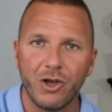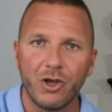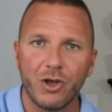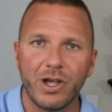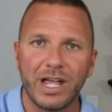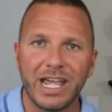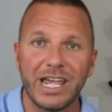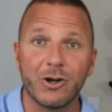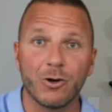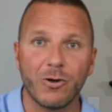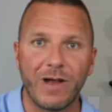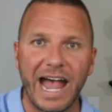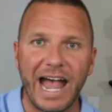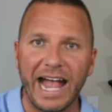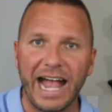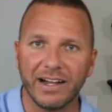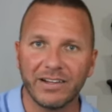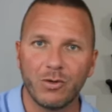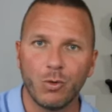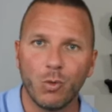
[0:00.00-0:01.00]

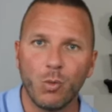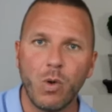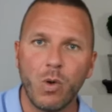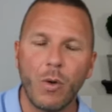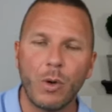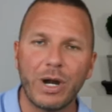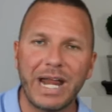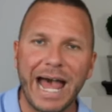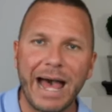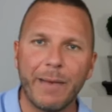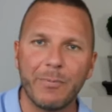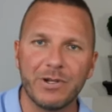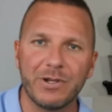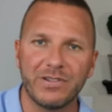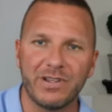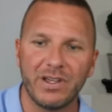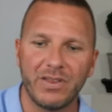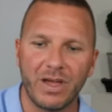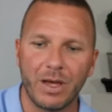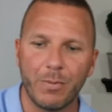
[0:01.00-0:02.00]
interact, what would happen
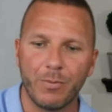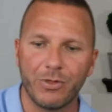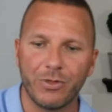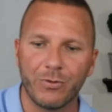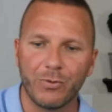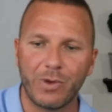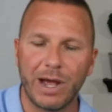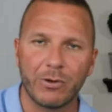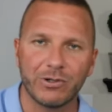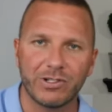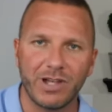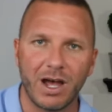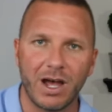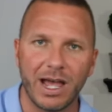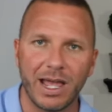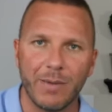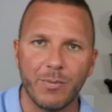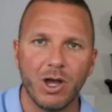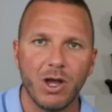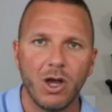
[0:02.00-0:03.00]
to them throughout
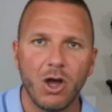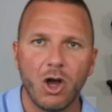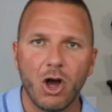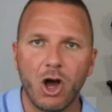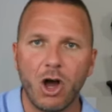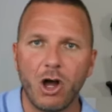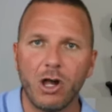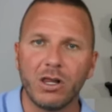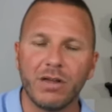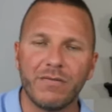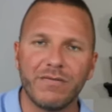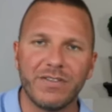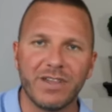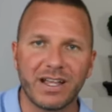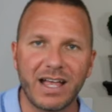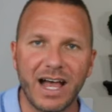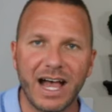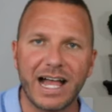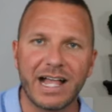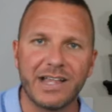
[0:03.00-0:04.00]
time. All of the
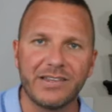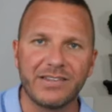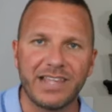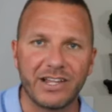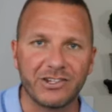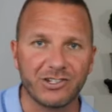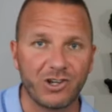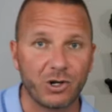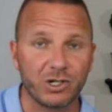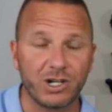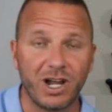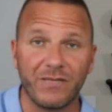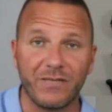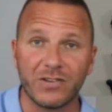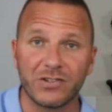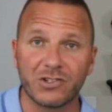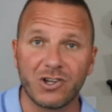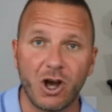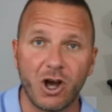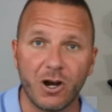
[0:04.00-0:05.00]
guys that started off
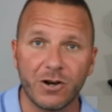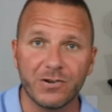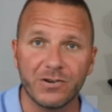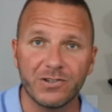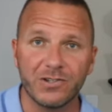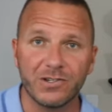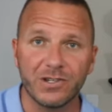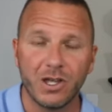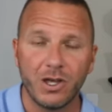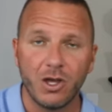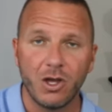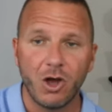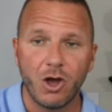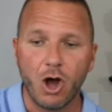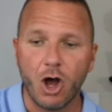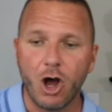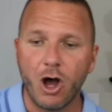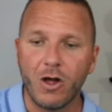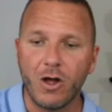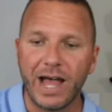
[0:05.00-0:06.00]
as guards
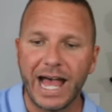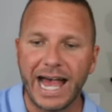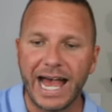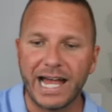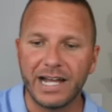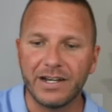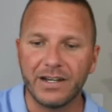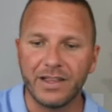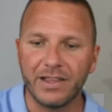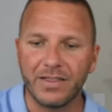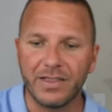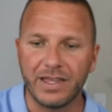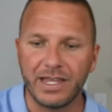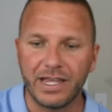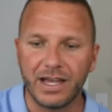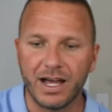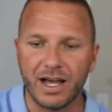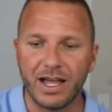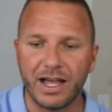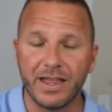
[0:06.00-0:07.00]
all had
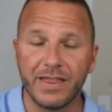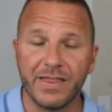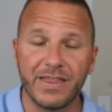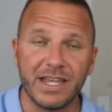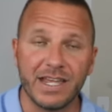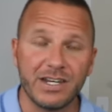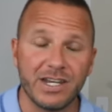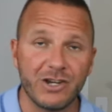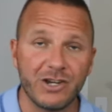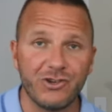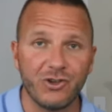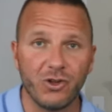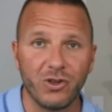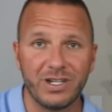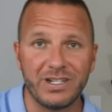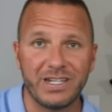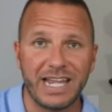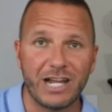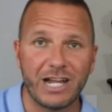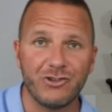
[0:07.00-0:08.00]
the initial
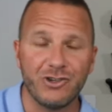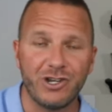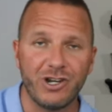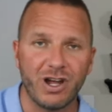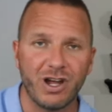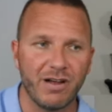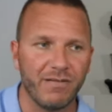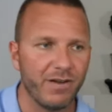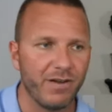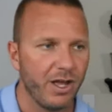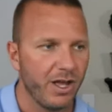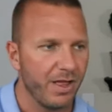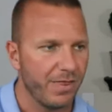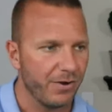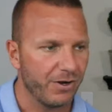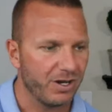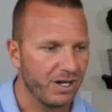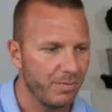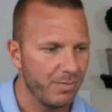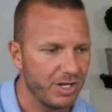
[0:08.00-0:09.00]
intention of
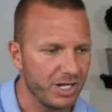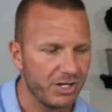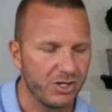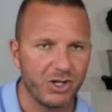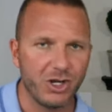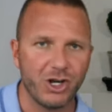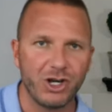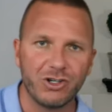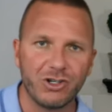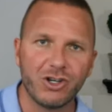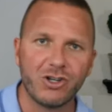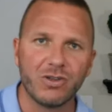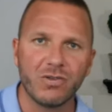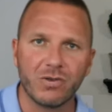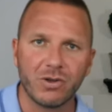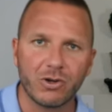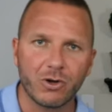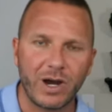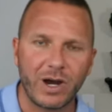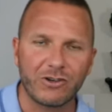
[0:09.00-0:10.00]
they're going to be good
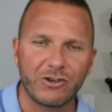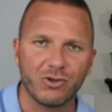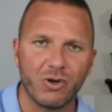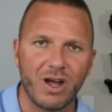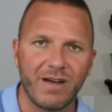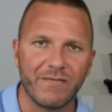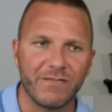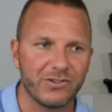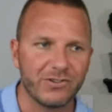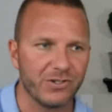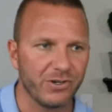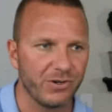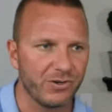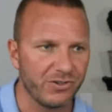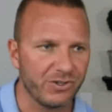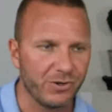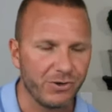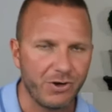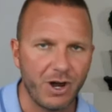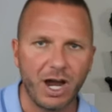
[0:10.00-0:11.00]
correctional officers.
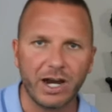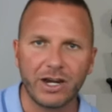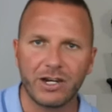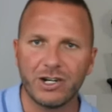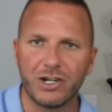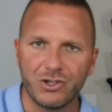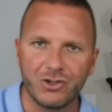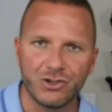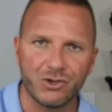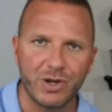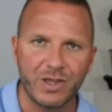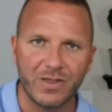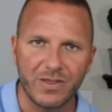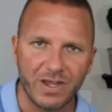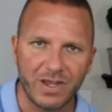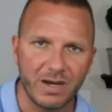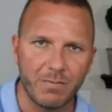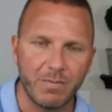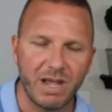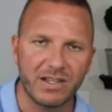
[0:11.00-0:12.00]
They're not going to treat
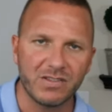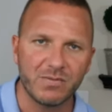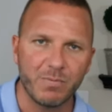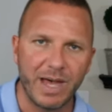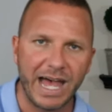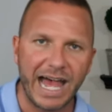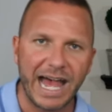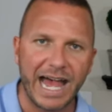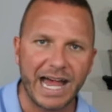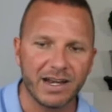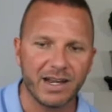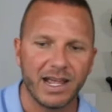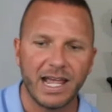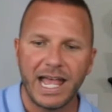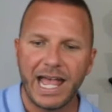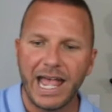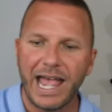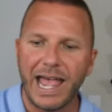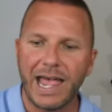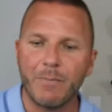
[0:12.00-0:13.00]
the inmates bad.
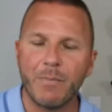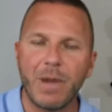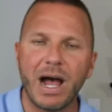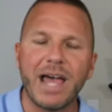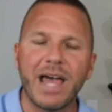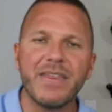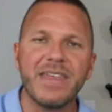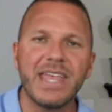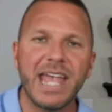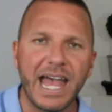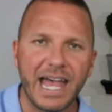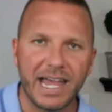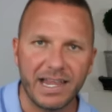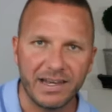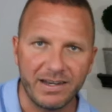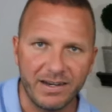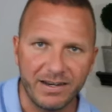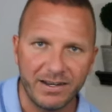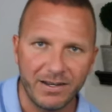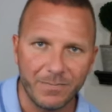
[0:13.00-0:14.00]
And by the end,